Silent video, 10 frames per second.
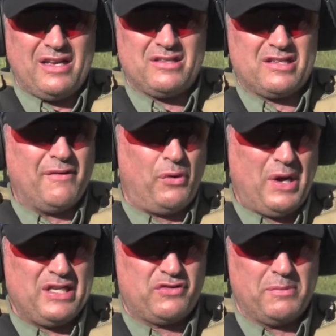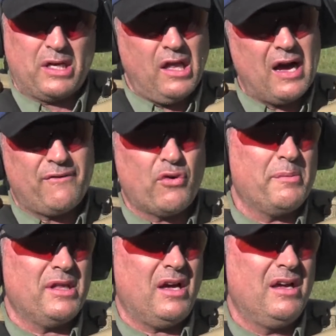in several ways from the Glock
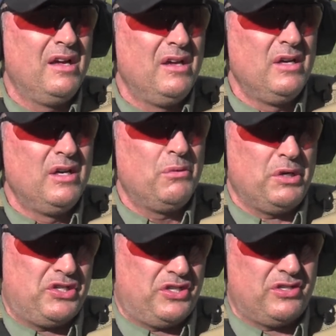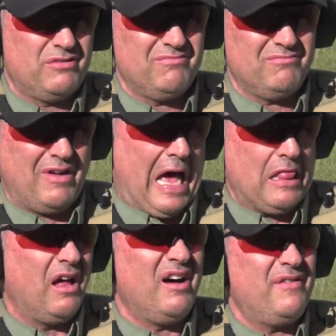formula, which I
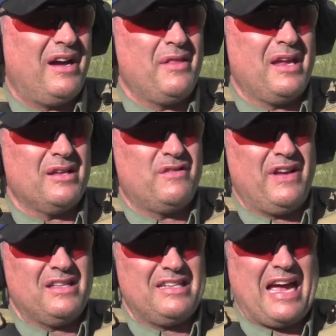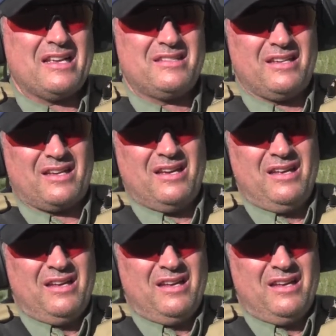love. I think it's fantastic.